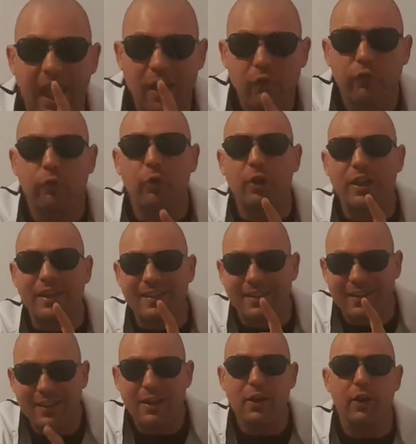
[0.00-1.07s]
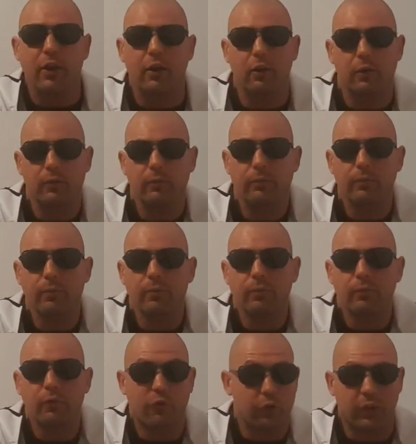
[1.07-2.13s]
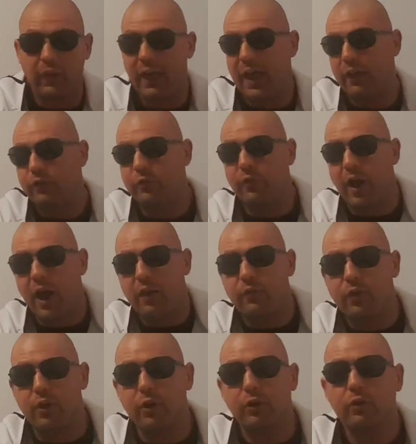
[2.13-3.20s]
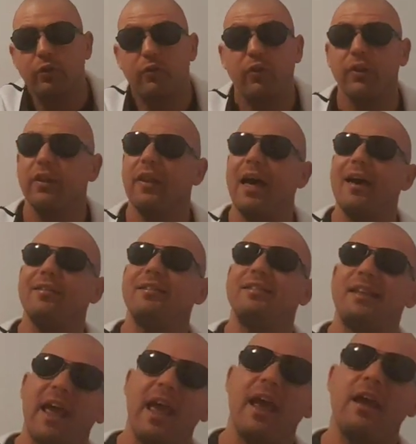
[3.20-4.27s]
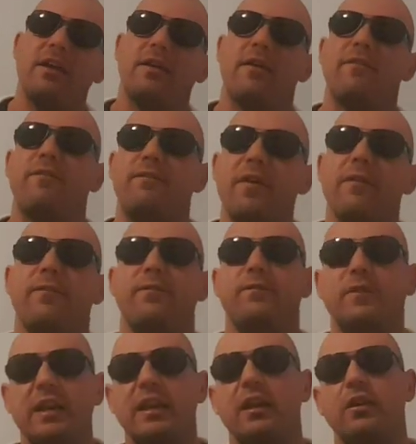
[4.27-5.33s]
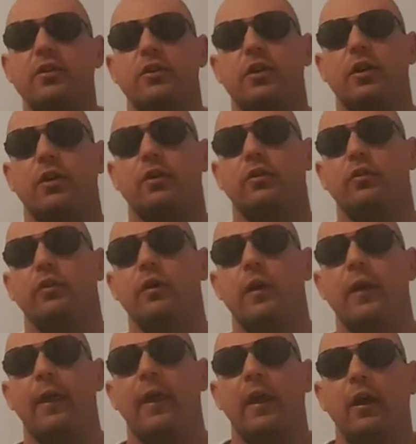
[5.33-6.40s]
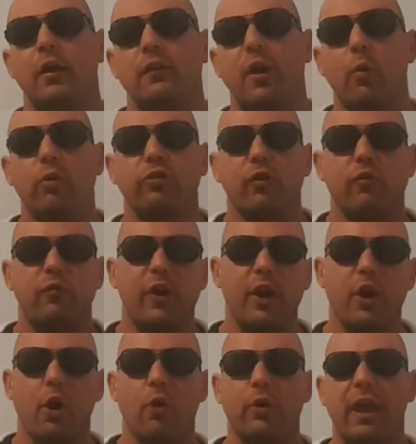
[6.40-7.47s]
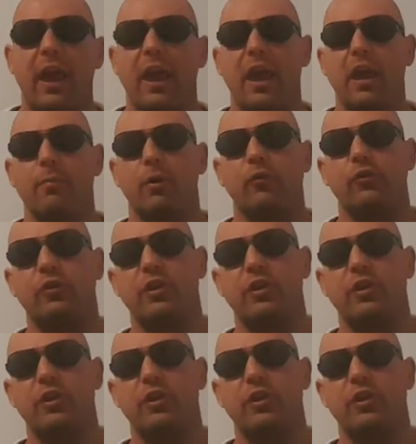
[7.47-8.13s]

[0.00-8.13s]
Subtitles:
every year for the last 5 years, for the last 10, 15 years. There was a video game, a